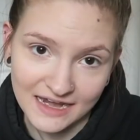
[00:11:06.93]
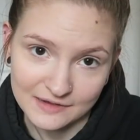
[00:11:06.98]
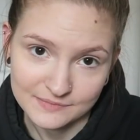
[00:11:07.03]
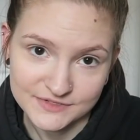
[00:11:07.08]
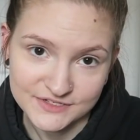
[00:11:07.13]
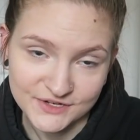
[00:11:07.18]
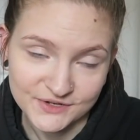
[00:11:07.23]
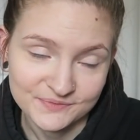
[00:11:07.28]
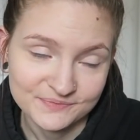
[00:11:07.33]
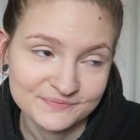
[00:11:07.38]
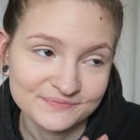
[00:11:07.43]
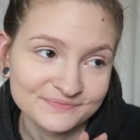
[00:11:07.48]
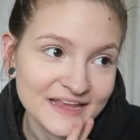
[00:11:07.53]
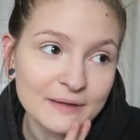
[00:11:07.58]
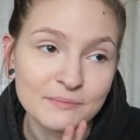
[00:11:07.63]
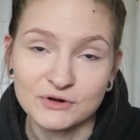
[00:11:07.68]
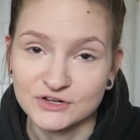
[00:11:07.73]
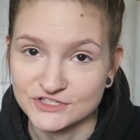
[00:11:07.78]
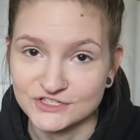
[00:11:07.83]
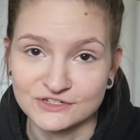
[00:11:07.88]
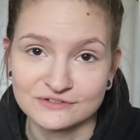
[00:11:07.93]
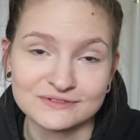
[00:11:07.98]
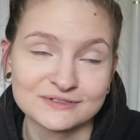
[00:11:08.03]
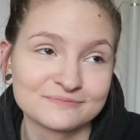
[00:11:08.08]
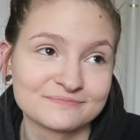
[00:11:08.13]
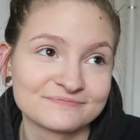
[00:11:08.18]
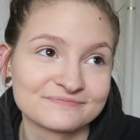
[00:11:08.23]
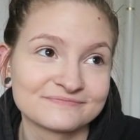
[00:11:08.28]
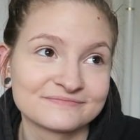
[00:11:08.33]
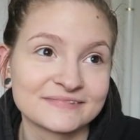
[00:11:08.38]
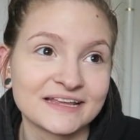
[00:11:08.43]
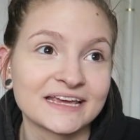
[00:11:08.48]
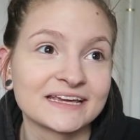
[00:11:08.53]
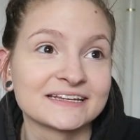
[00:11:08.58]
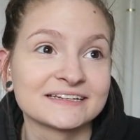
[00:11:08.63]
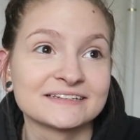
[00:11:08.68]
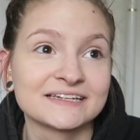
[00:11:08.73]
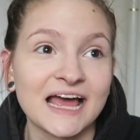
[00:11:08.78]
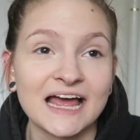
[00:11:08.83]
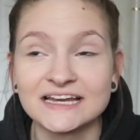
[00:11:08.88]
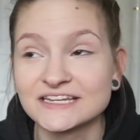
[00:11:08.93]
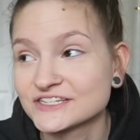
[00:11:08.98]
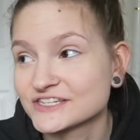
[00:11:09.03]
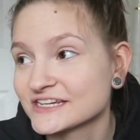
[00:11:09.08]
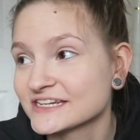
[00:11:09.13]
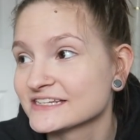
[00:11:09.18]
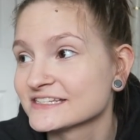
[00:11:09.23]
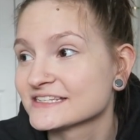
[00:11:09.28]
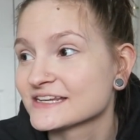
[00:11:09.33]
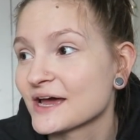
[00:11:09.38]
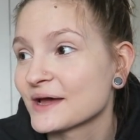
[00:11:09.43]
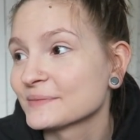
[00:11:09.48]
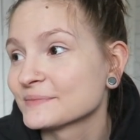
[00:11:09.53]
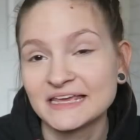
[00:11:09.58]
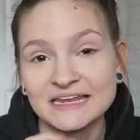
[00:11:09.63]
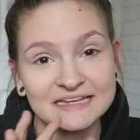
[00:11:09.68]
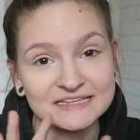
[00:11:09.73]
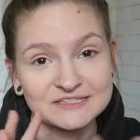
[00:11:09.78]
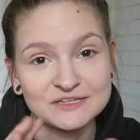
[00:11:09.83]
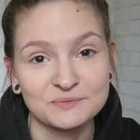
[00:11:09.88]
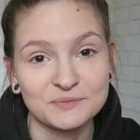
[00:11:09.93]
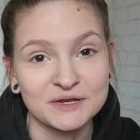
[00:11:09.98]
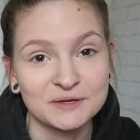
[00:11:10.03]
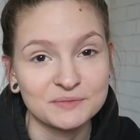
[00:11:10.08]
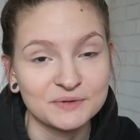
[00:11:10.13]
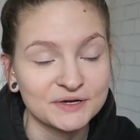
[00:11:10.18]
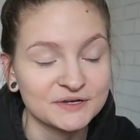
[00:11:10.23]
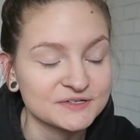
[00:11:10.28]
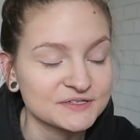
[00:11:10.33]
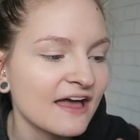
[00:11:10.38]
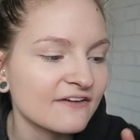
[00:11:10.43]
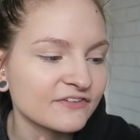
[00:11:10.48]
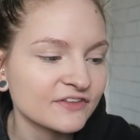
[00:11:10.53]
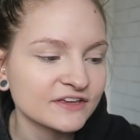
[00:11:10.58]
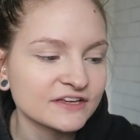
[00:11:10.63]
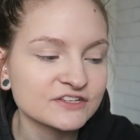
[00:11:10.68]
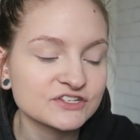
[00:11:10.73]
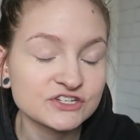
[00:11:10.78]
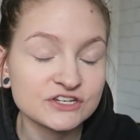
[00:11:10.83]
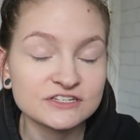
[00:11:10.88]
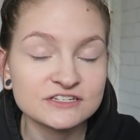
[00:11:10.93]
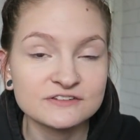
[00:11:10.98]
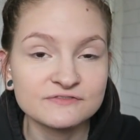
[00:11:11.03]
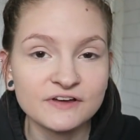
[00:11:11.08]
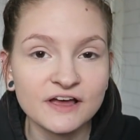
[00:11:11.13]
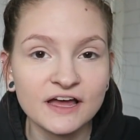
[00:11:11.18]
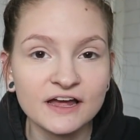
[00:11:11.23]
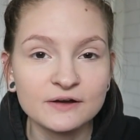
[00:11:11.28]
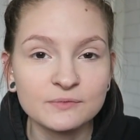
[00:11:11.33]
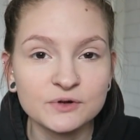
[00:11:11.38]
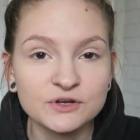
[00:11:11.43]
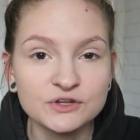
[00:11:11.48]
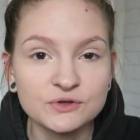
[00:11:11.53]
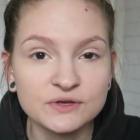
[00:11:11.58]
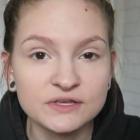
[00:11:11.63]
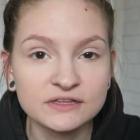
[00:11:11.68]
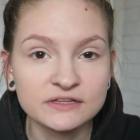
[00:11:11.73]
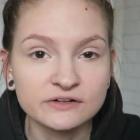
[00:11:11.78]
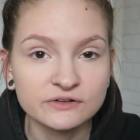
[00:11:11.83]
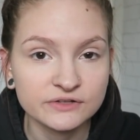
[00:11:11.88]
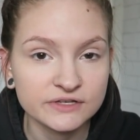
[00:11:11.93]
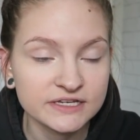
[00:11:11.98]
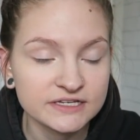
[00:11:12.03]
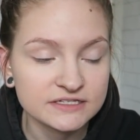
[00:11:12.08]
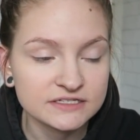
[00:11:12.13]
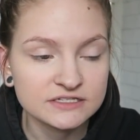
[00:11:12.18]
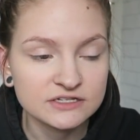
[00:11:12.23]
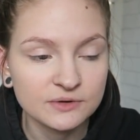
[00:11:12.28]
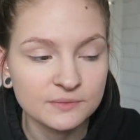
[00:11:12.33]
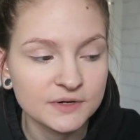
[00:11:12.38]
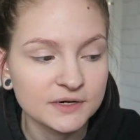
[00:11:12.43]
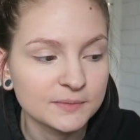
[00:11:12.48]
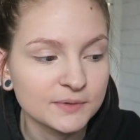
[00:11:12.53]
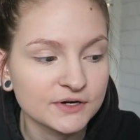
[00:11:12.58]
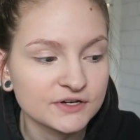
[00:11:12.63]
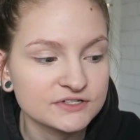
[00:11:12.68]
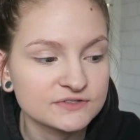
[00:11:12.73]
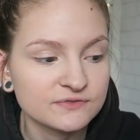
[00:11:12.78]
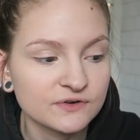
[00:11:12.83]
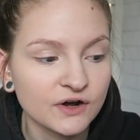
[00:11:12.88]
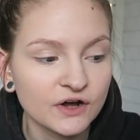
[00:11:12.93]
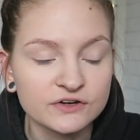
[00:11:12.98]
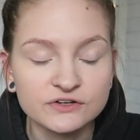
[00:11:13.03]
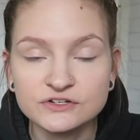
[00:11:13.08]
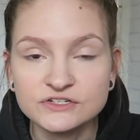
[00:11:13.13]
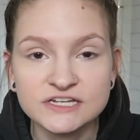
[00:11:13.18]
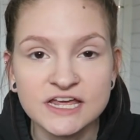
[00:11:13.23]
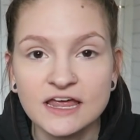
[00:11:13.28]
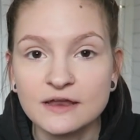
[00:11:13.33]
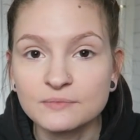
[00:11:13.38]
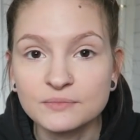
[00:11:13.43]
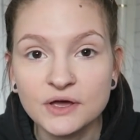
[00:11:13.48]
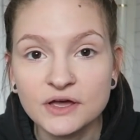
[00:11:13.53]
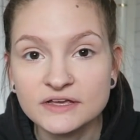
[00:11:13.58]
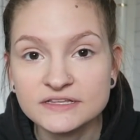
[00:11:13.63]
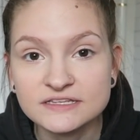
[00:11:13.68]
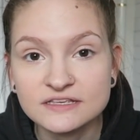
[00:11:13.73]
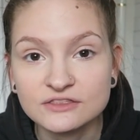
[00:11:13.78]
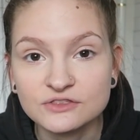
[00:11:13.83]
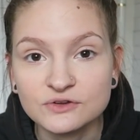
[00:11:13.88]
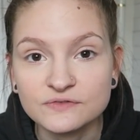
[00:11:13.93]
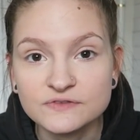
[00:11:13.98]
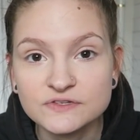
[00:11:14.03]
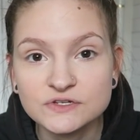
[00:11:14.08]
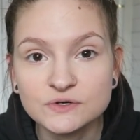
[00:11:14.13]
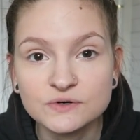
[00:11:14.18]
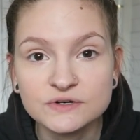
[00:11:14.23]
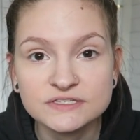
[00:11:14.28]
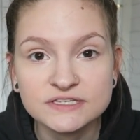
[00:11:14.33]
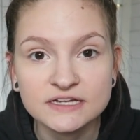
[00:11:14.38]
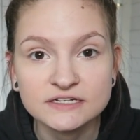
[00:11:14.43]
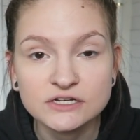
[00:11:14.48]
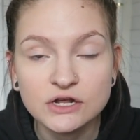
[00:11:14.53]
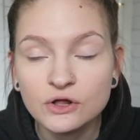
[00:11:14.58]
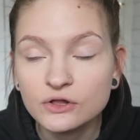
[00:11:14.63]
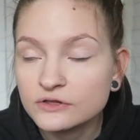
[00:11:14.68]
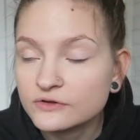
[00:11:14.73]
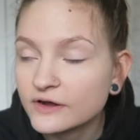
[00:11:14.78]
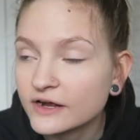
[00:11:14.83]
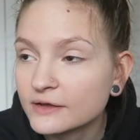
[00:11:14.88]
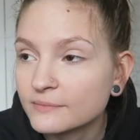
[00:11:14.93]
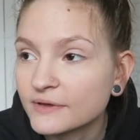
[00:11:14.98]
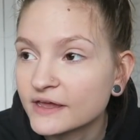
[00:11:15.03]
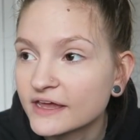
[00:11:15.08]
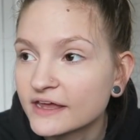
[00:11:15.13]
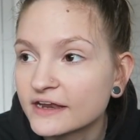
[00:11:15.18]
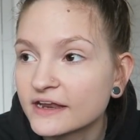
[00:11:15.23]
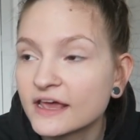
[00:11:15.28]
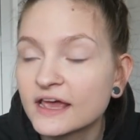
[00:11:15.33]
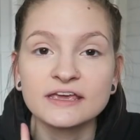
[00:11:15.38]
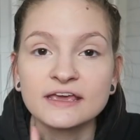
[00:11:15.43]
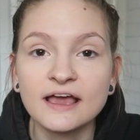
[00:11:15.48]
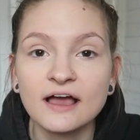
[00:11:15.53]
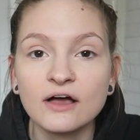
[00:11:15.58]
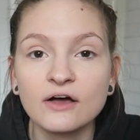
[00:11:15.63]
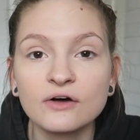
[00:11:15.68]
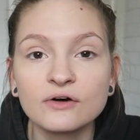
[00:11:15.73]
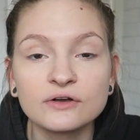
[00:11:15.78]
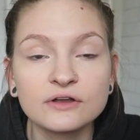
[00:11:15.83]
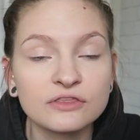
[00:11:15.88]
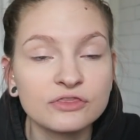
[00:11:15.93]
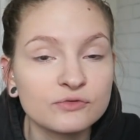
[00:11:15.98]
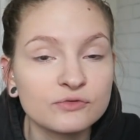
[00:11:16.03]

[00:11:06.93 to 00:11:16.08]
and Amazon, and Barnes & Noble. And I just need to stop getting so many books. I feel like it's justified when you can literally get so many books for under 10 bucks at thrift stores. I totally recommend checking out